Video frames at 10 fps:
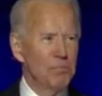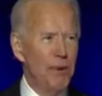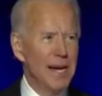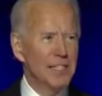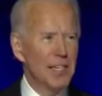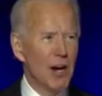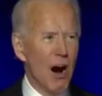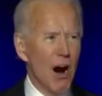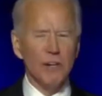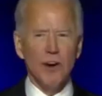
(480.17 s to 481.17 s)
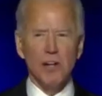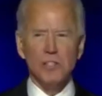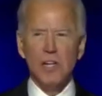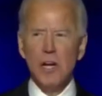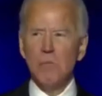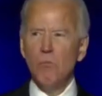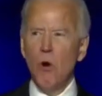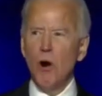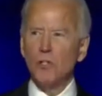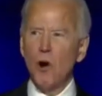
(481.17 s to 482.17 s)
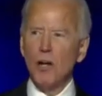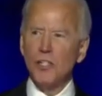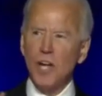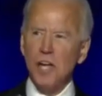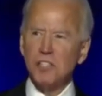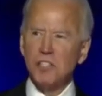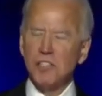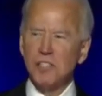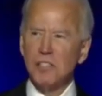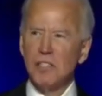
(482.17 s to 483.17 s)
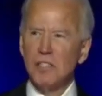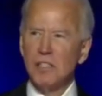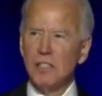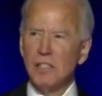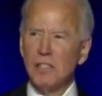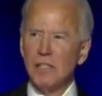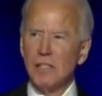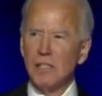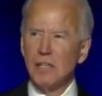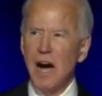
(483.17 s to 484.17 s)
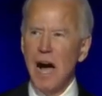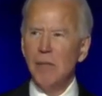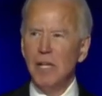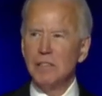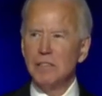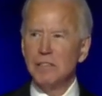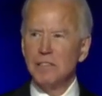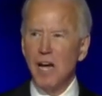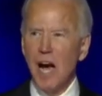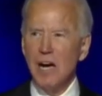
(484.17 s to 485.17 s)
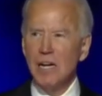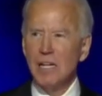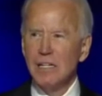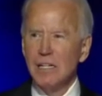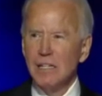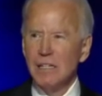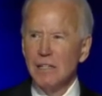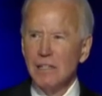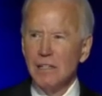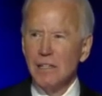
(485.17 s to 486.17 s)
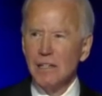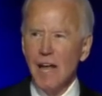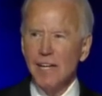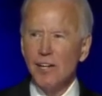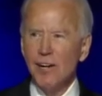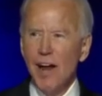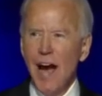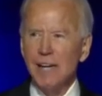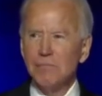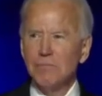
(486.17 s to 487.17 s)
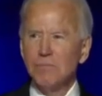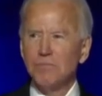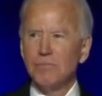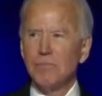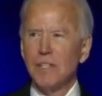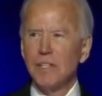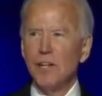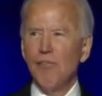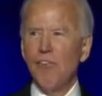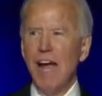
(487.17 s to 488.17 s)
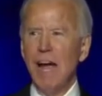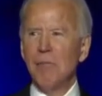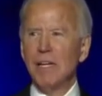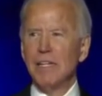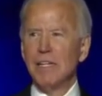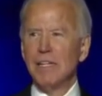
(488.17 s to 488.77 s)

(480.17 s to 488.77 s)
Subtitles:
bent the universe more toward justice. Kamala, Doug, like it or not, your family,